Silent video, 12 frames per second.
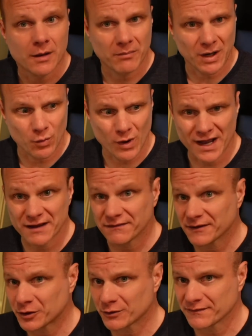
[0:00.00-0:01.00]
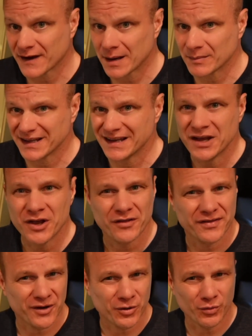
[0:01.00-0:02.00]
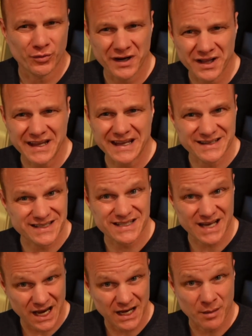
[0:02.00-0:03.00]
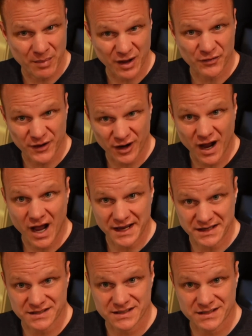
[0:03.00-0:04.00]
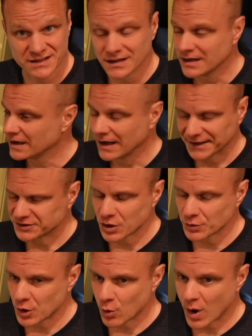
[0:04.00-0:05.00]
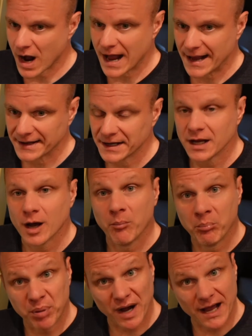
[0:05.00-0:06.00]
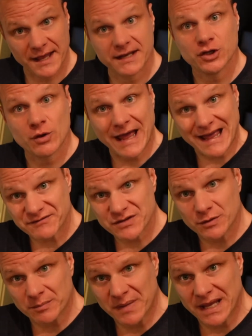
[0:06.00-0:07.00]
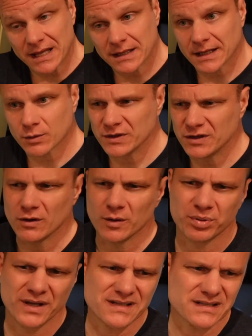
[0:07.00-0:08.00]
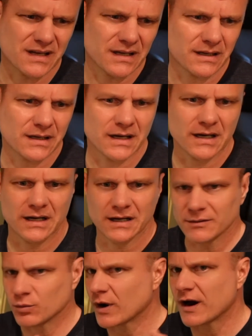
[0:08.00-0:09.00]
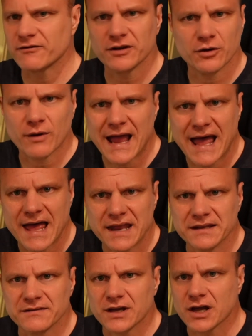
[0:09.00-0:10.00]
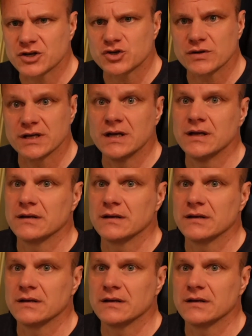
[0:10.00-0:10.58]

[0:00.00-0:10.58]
My wife, her family, they're really insane about their ice. Don't know why. But you have to admit, like when you go to a place like wherever you're at in the country,